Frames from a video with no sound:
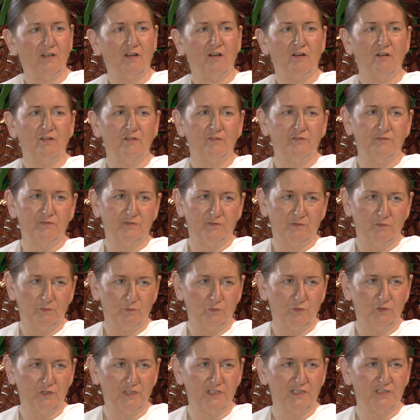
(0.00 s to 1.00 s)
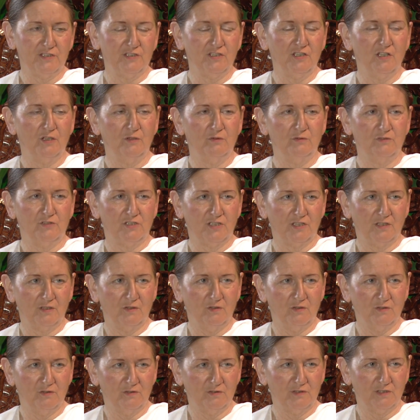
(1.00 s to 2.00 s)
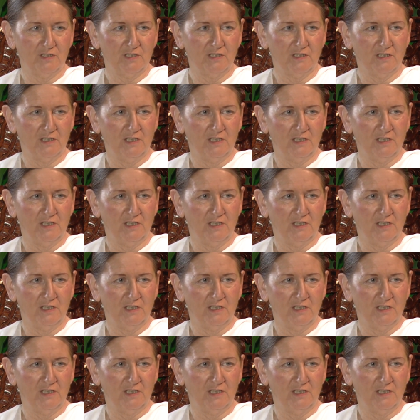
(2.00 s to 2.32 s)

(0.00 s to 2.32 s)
of what is known to God.